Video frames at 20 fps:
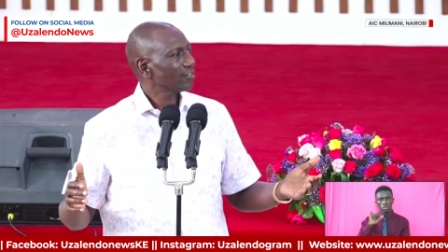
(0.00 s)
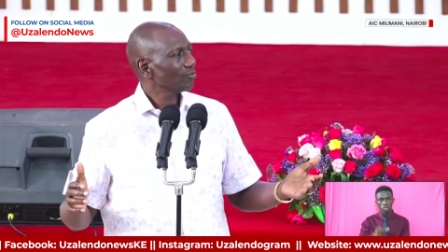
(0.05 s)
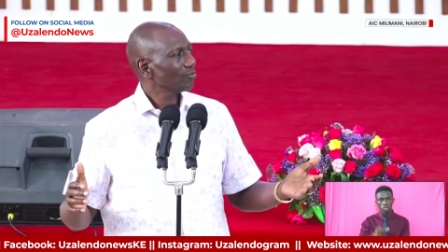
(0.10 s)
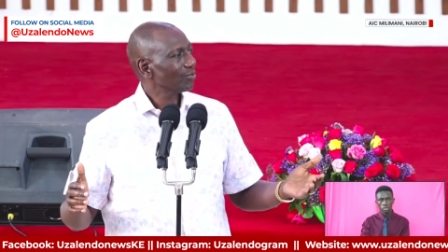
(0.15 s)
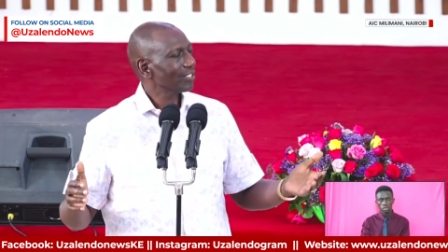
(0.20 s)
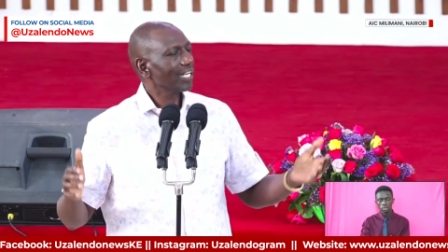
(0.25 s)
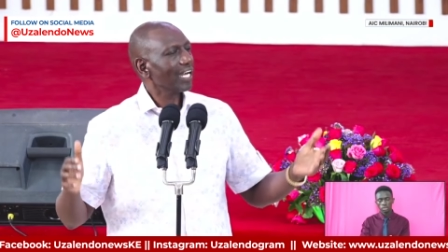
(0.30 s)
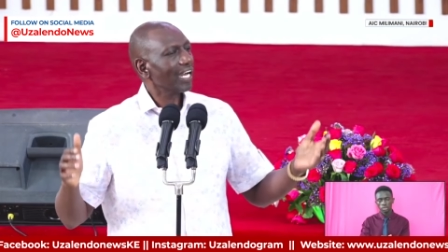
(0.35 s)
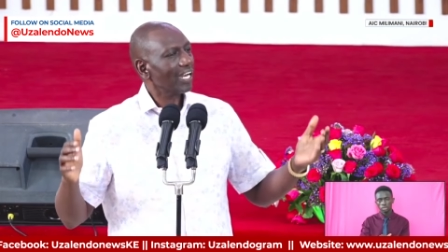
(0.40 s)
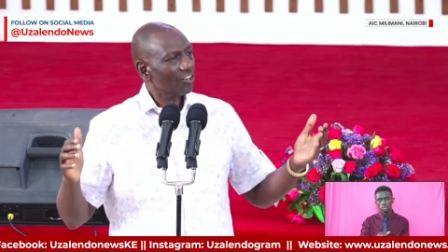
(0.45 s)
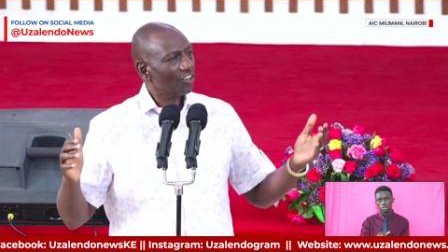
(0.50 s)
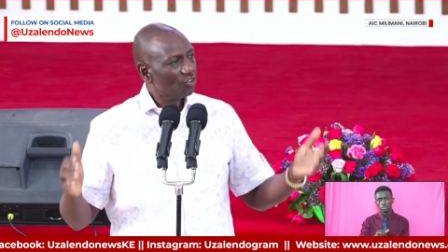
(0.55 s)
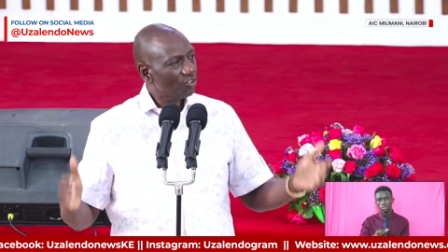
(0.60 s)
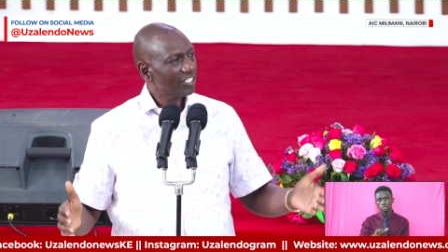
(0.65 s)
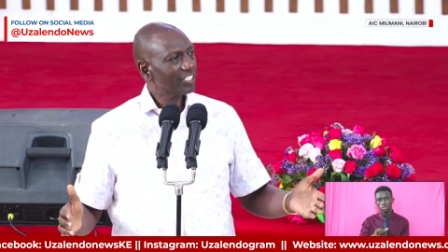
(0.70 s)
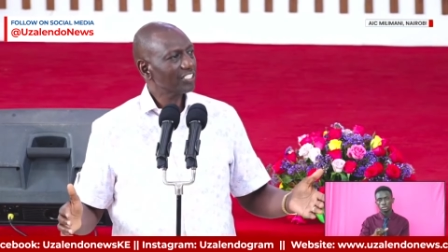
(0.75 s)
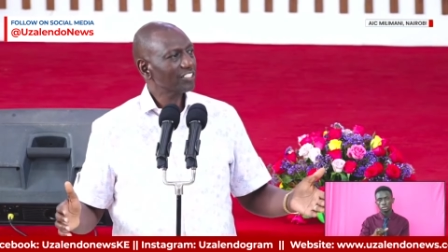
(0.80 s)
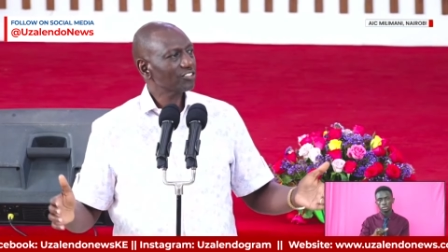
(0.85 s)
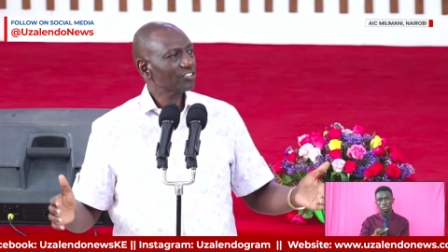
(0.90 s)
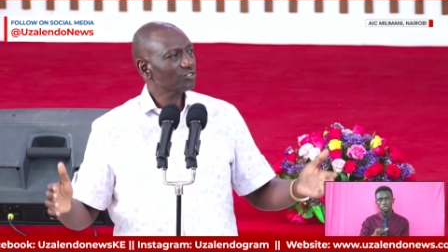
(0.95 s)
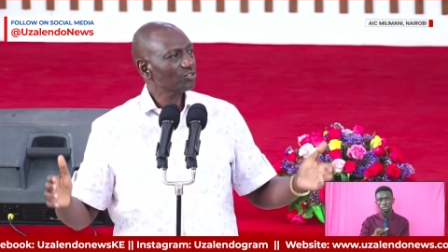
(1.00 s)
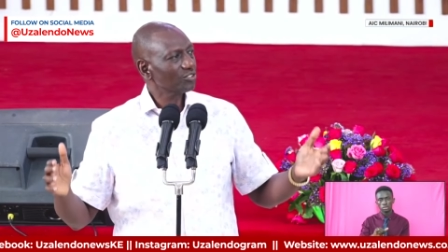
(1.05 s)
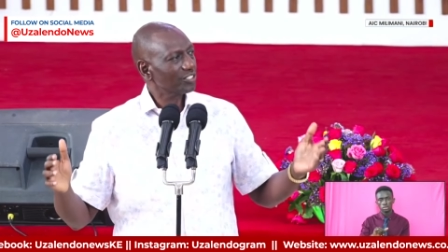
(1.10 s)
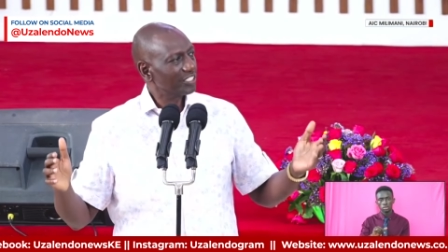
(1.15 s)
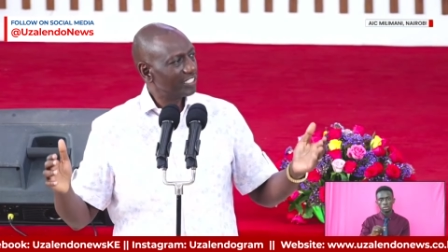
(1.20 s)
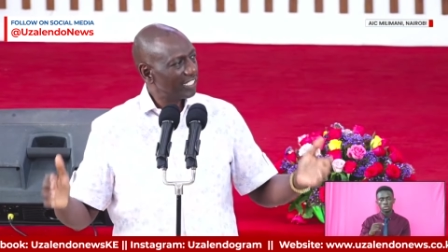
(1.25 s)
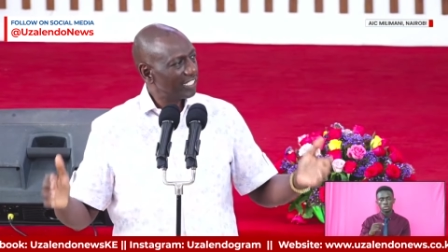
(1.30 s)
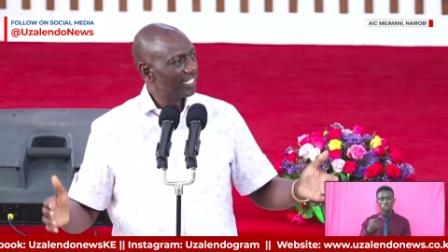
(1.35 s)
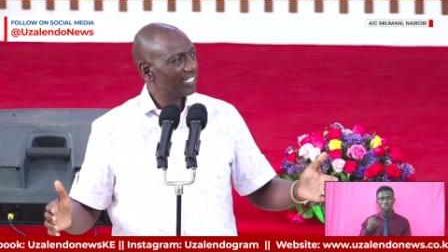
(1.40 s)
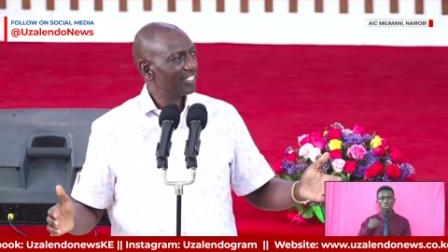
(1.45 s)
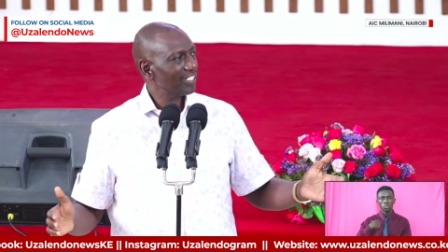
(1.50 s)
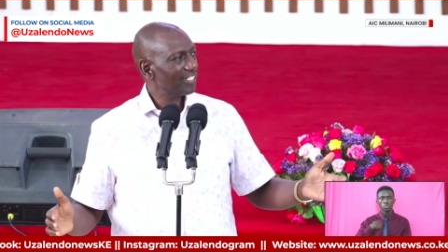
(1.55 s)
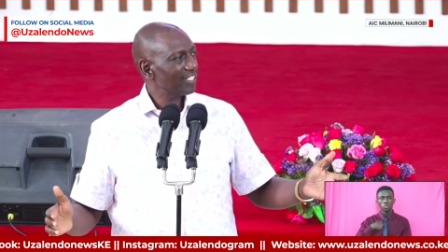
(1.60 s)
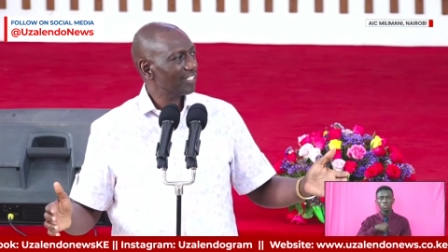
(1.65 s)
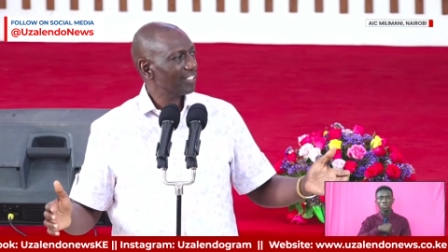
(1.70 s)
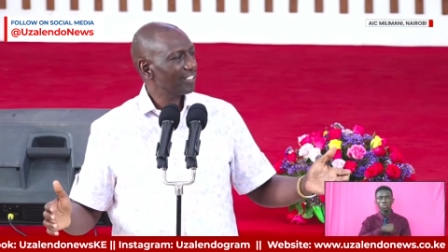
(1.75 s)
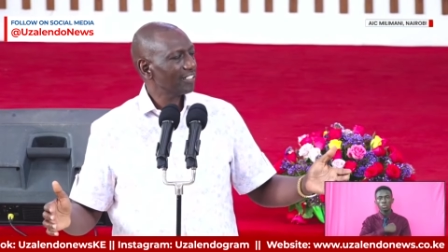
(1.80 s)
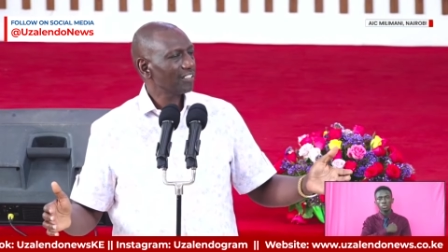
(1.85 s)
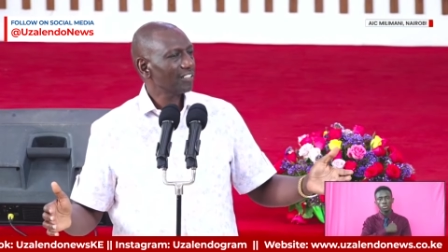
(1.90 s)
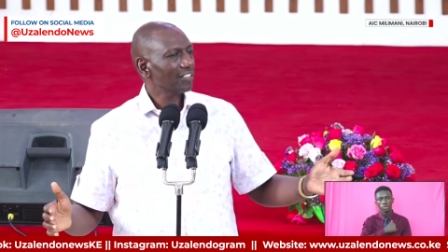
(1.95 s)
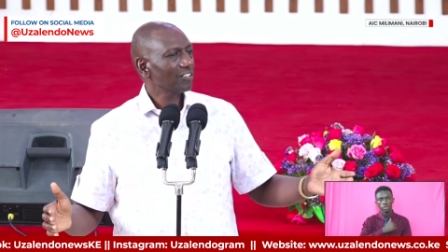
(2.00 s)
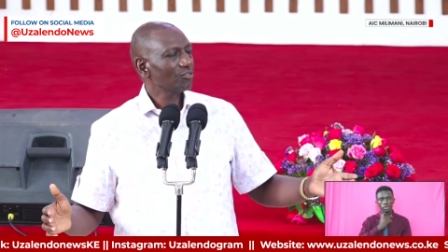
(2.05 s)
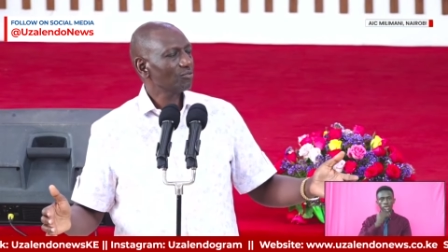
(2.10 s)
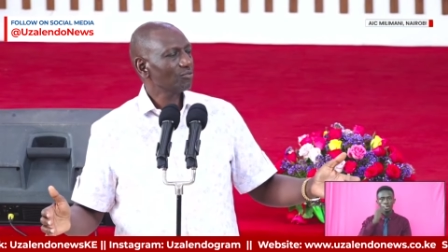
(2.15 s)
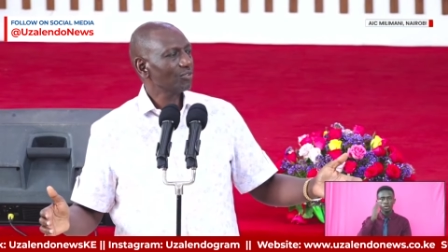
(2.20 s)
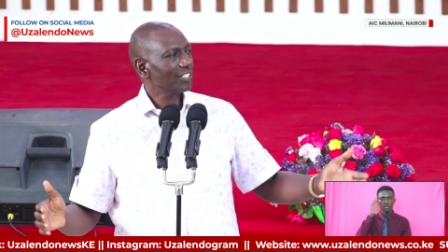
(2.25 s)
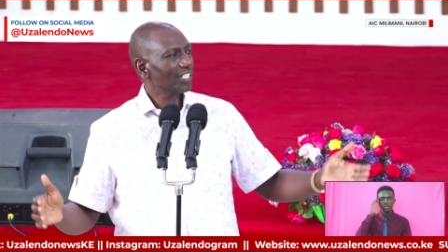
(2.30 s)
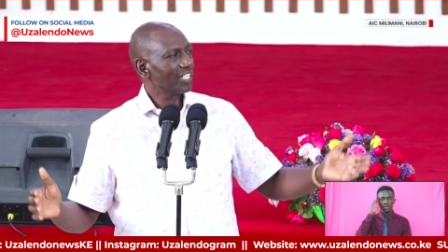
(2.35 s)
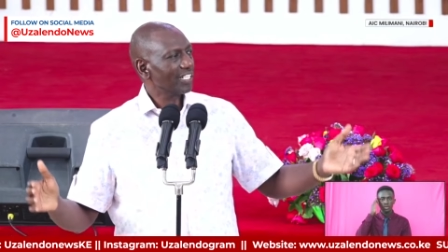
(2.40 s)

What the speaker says: we are going to deal with